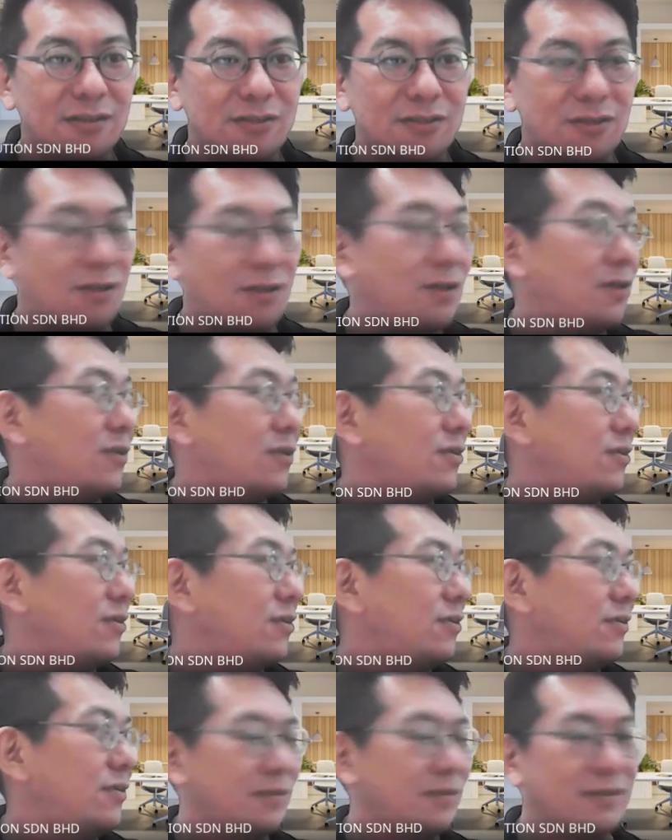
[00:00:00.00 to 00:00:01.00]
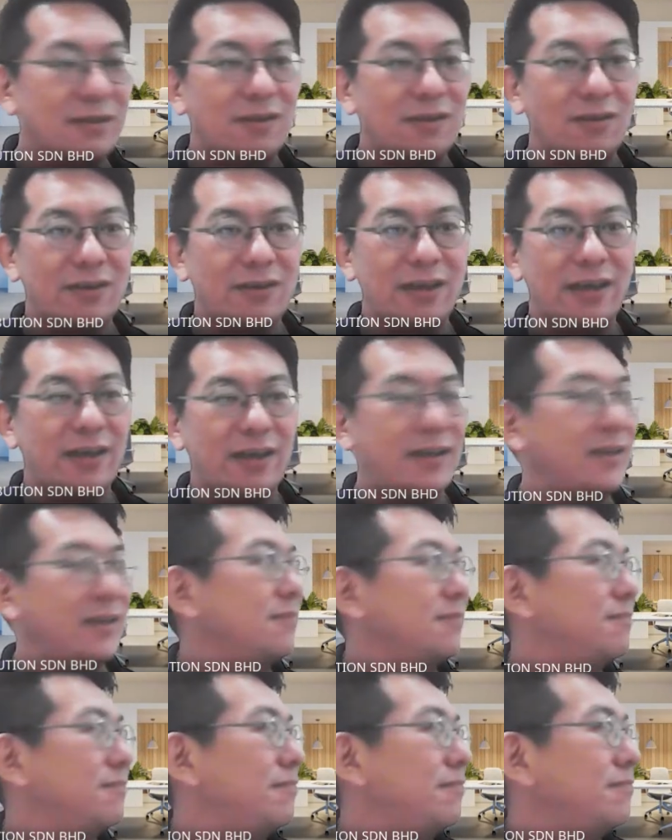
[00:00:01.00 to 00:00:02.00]
So okay.
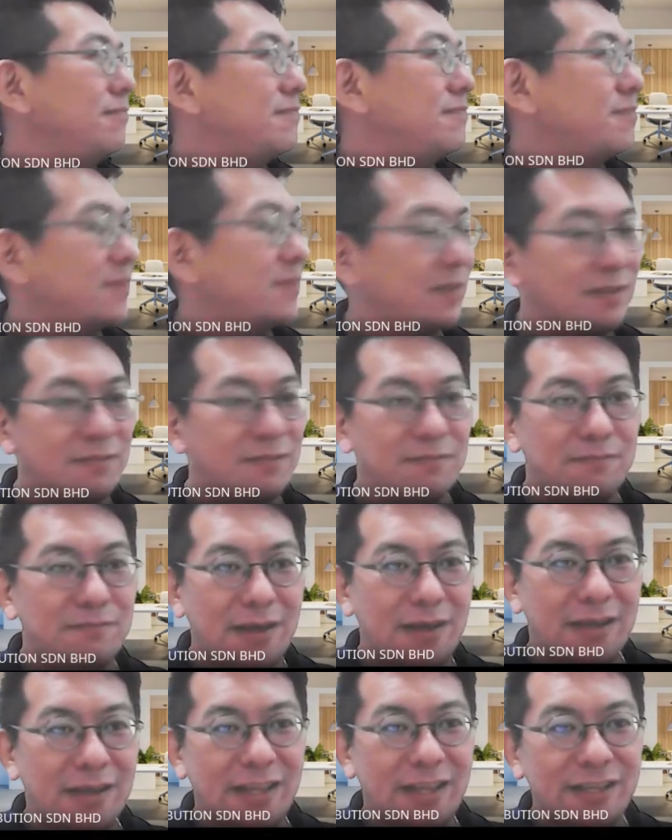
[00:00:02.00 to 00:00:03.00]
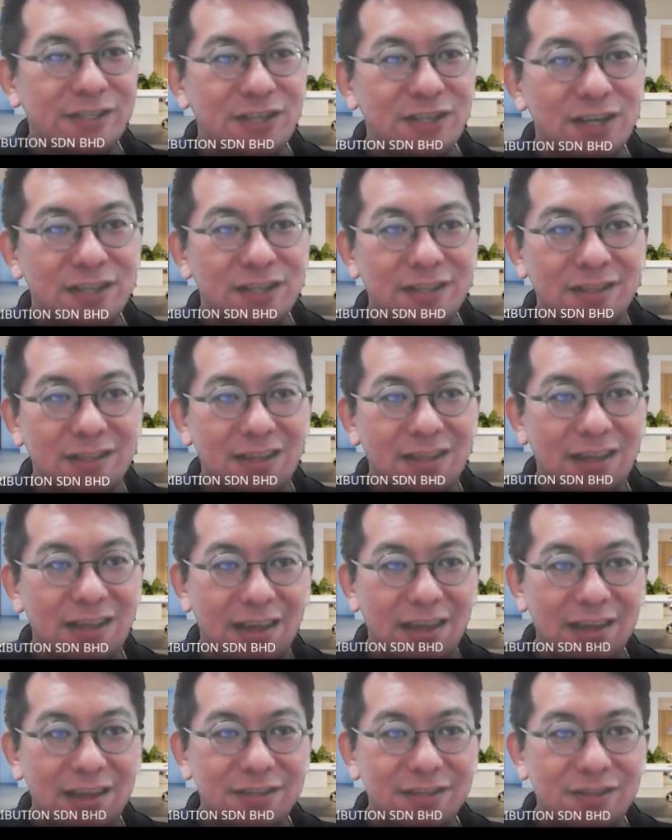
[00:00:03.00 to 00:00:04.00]
Pay attention.
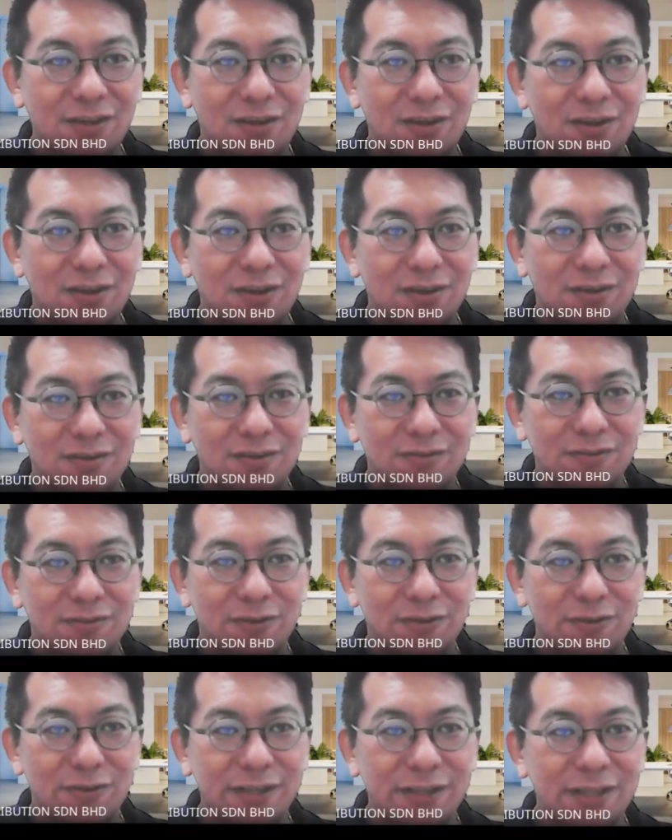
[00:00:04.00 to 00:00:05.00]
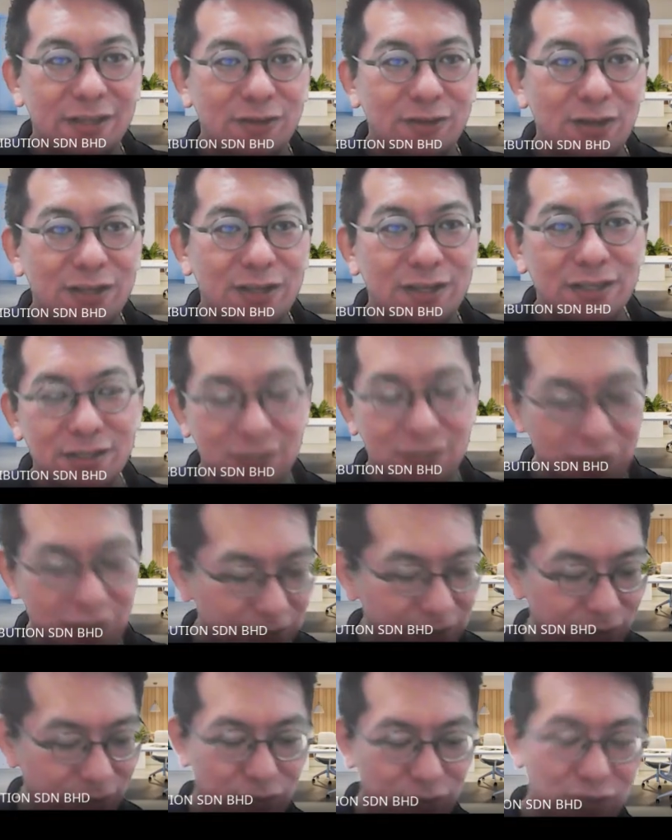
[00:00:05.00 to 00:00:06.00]
Okay, so during the
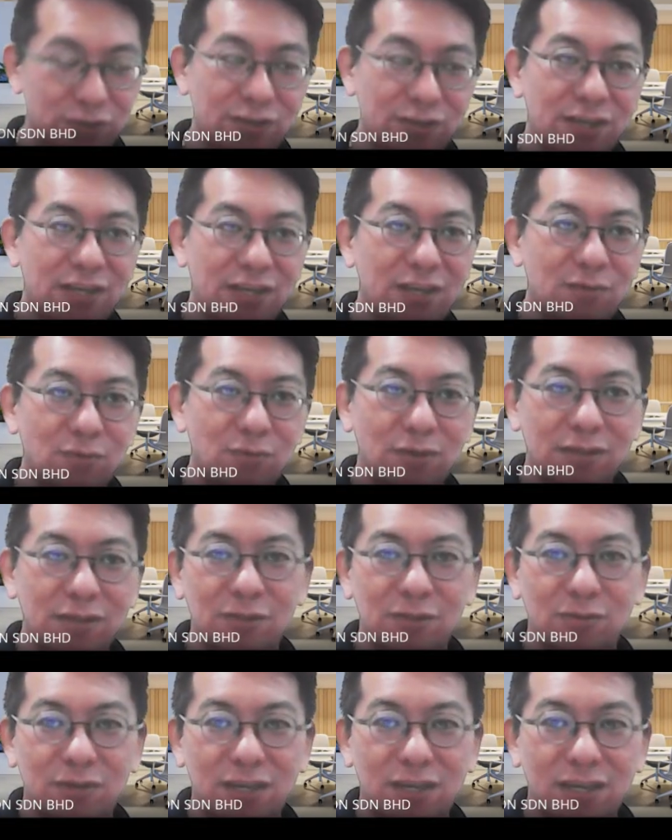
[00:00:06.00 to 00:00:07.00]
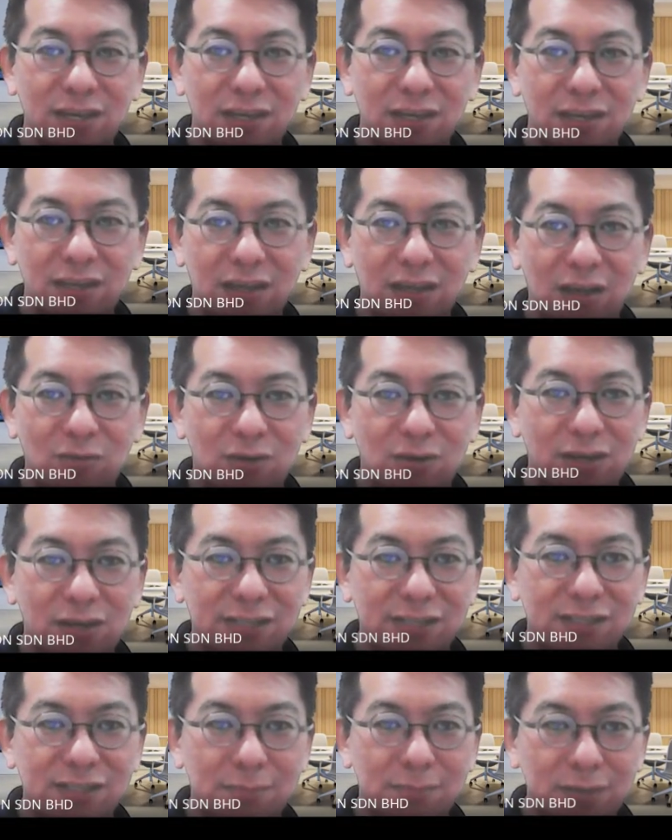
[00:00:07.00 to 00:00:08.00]
transaction, usually we need to key our
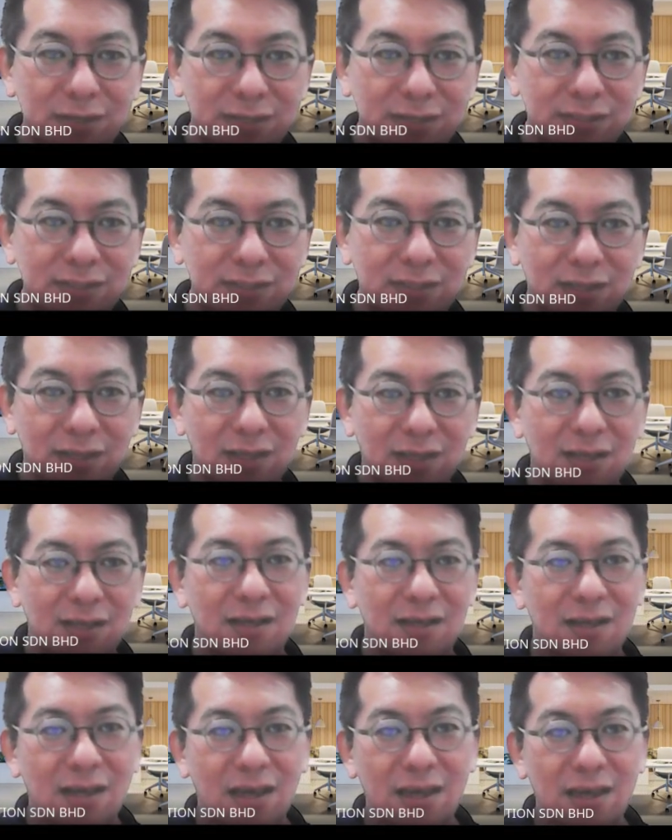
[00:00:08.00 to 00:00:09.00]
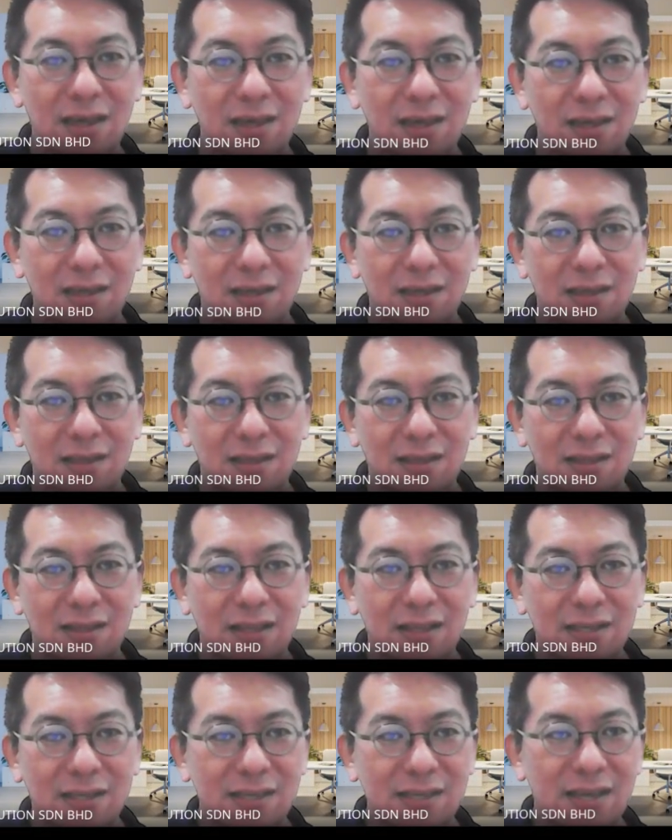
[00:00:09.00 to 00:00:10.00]
customers. Okay,
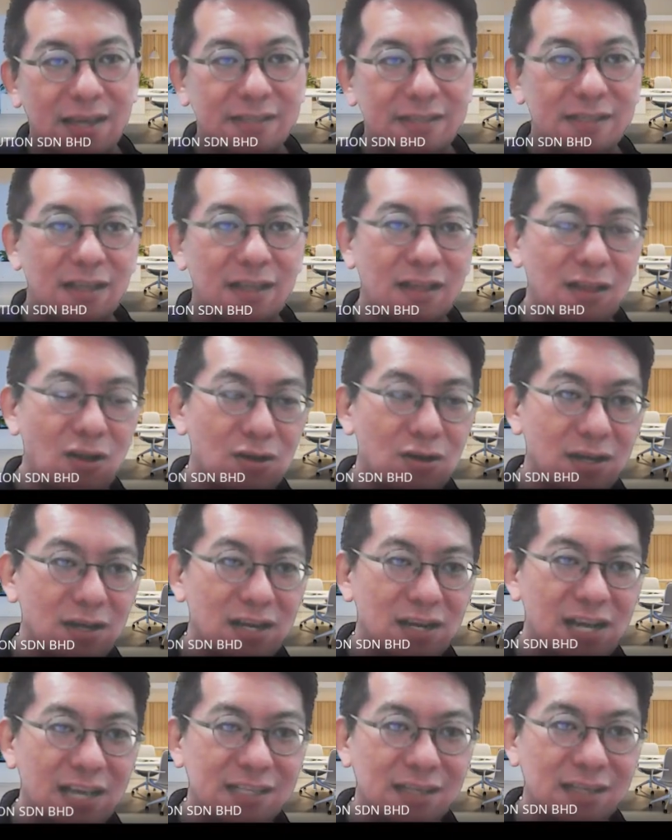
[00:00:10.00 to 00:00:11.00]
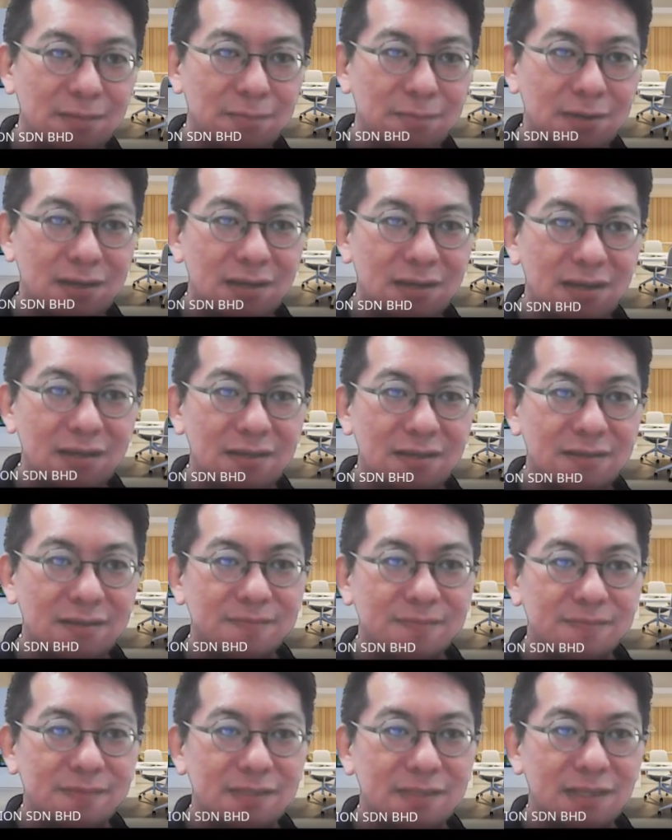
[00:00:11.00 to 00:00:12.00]
let's say it's a local customer,
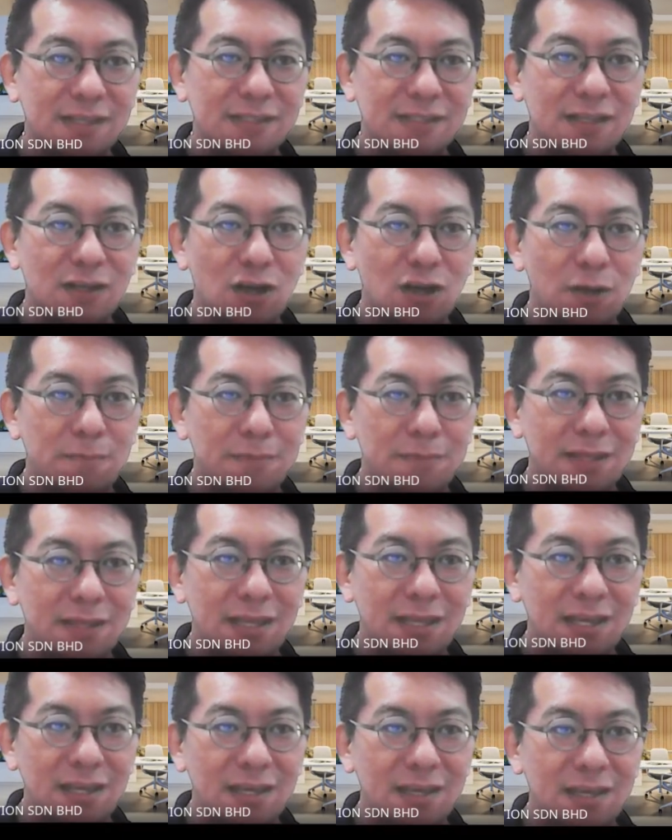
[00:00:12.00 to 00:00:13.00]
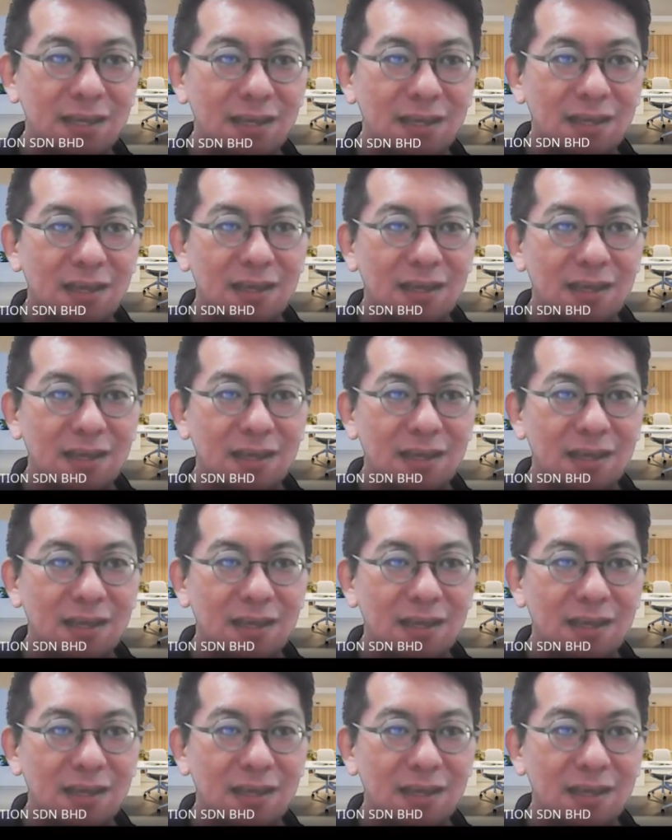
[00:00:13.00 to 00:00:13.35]
it's a company,